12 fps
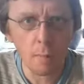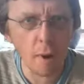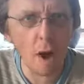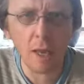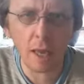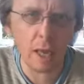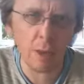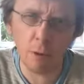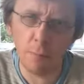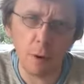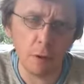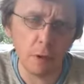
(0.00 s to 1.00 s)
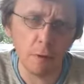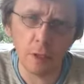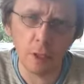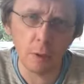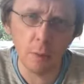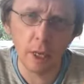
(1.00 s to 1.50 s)
I can get through a bottle of
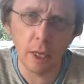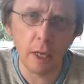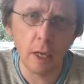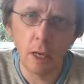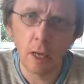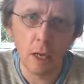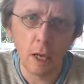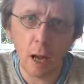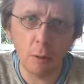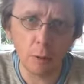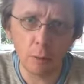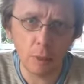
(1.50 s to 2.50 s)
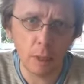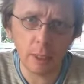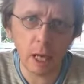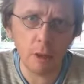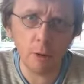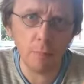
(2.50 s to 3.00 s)
this a week. I was sometimes
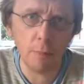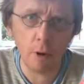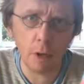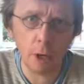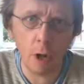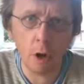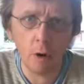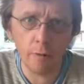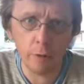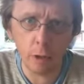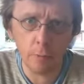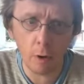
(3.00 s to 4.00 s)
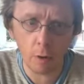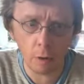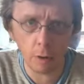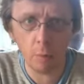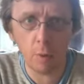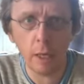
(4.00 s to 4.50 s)
getting through a bottle and a half, two
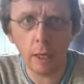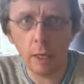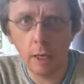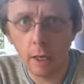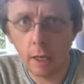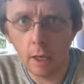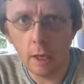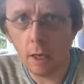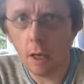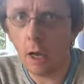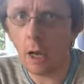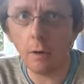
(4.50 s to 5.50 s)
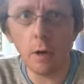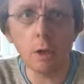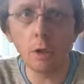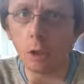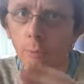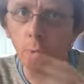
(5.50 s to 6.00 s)
bottles a week, and, and
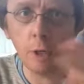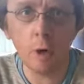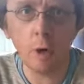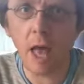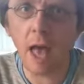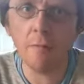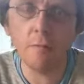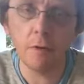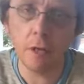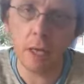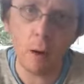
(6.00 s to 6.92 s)
just putting it on everything.